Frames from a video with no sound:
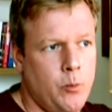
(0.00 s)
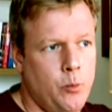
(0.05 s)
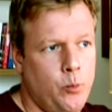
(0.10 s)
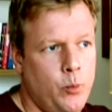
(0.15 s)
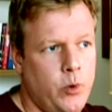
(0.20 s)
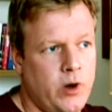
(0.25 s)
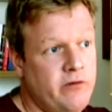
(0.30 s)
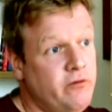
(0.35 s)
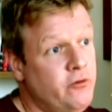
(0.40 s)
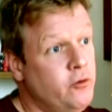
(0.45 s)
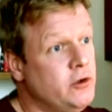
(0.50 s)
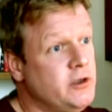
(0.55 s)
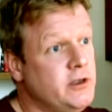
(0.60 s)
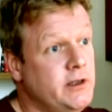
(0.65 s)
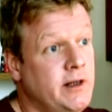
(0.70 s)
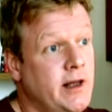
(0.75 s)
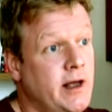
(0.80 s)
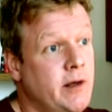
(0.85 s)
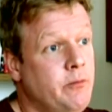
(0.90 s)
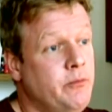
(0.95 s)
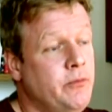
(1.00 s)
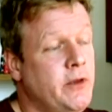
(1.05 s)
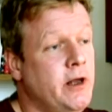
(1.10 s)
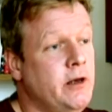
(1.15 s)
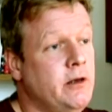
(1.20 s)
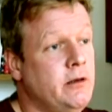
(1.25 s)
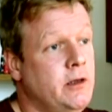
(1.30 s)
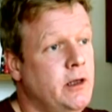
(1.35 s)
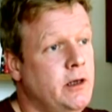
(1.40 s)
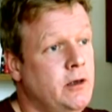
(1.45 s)
But unfortunately,
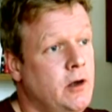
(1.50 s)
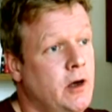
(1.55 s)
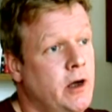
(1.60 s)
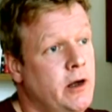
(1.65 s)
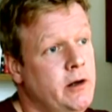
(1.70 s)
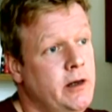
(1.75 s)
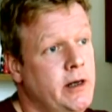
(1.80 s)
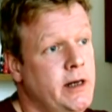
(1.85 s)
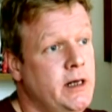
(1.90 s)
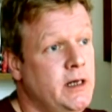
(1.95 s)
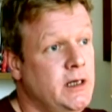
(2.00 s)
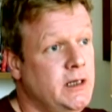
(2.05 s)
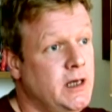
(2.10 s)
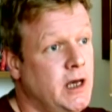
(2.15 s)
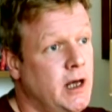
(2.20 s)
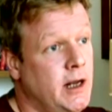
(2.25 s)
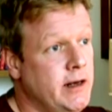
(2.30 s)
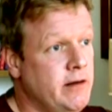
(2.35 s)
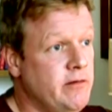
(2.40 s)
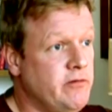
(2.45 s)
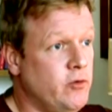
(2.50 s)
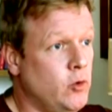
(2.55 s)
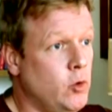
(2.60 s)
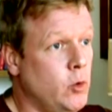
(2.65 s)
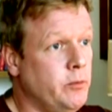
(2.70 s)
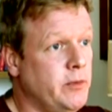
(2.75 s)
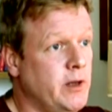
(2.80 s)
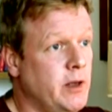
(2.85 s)
they're not only uninformed,